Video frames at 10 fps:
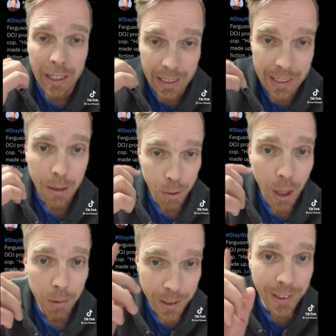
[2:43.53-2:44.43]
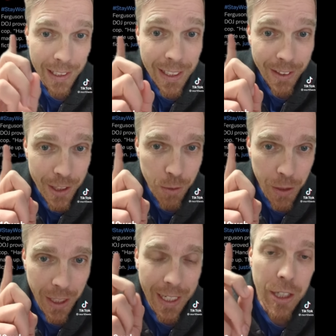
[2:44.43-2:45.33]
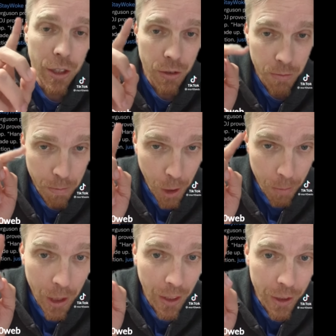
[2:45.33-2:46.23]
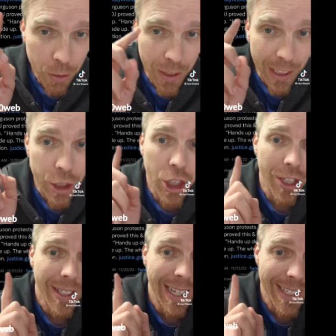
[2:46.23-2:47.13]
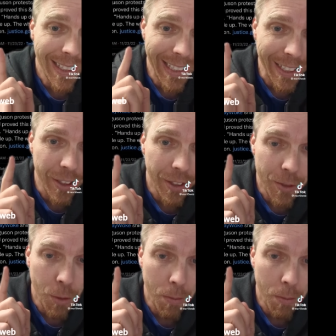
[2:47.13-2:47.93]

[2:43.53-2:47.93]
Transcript: He then promptly deleted this tweet and put up another tweet that just has the link to this